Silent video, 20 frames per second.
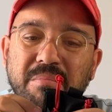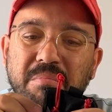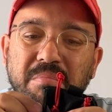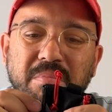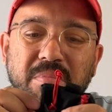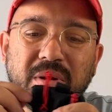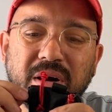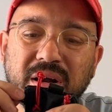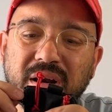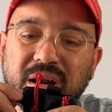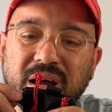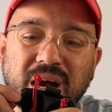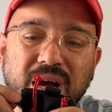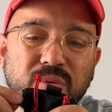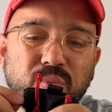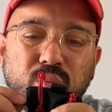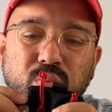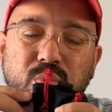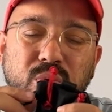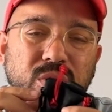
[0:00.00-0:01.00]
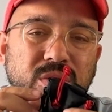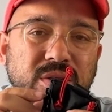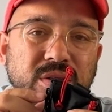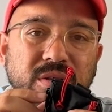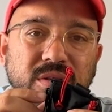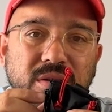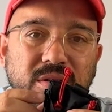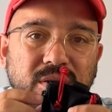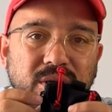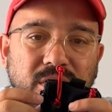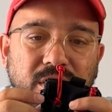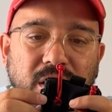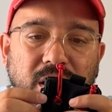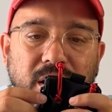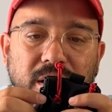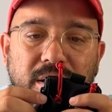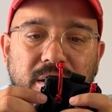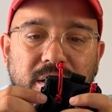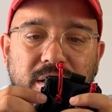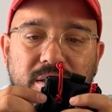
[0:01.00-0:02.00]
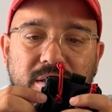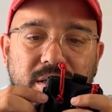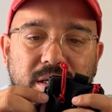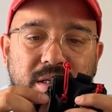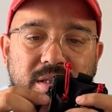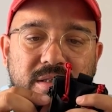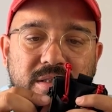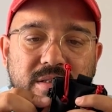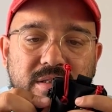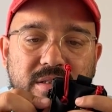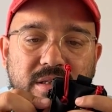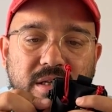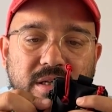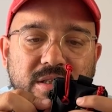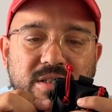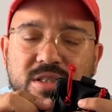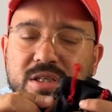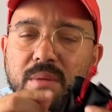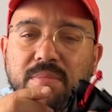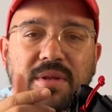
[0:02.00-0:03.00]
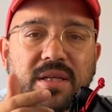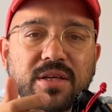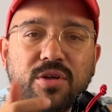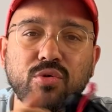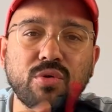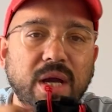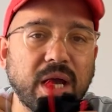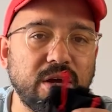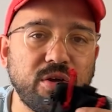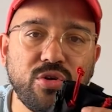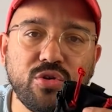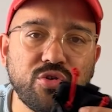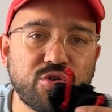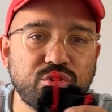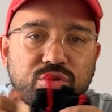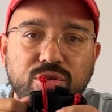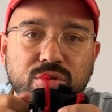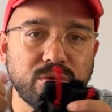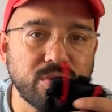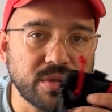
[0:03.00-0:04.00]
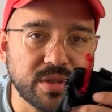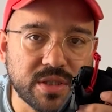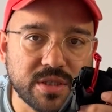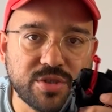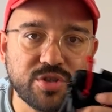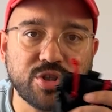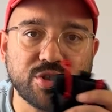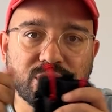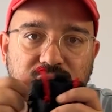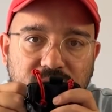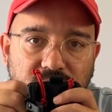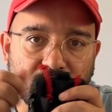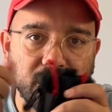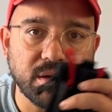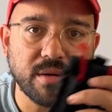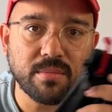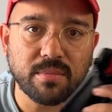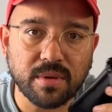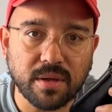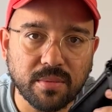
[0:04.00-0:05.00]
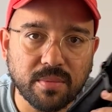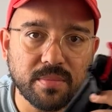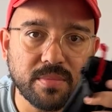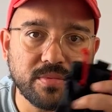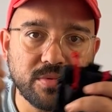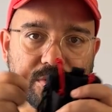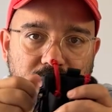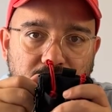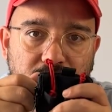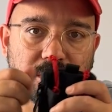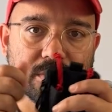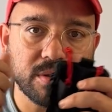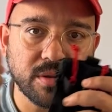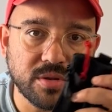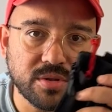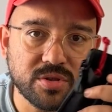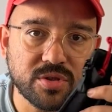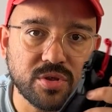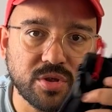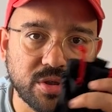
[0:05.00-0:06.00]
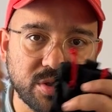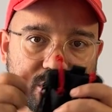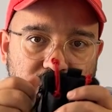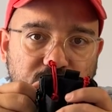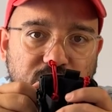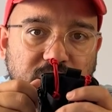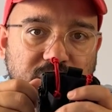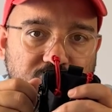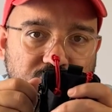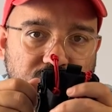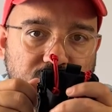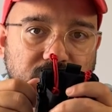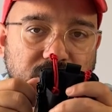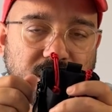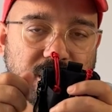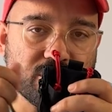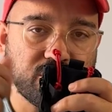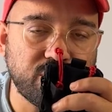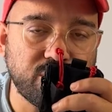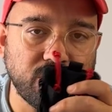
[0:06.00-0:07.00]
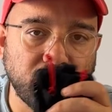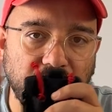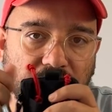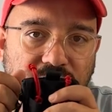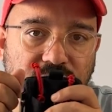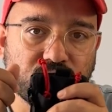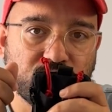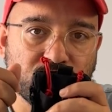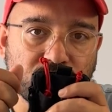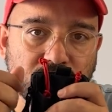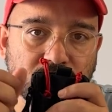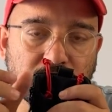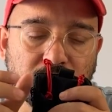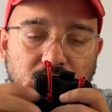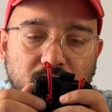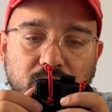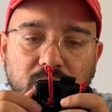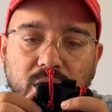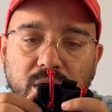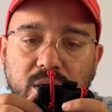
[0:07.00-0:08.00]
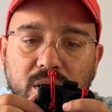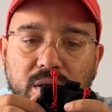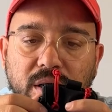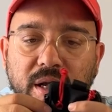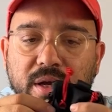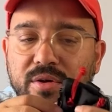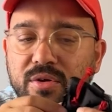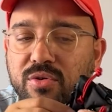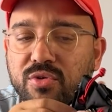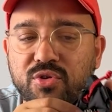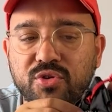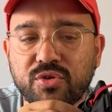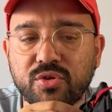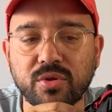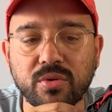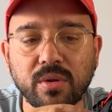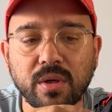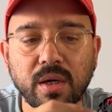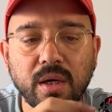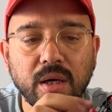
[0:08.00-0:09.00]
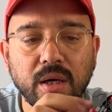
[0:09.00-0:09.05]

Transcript: But I wouldn't. It's something you get used to. It's just a certain gesture that you have to get used to.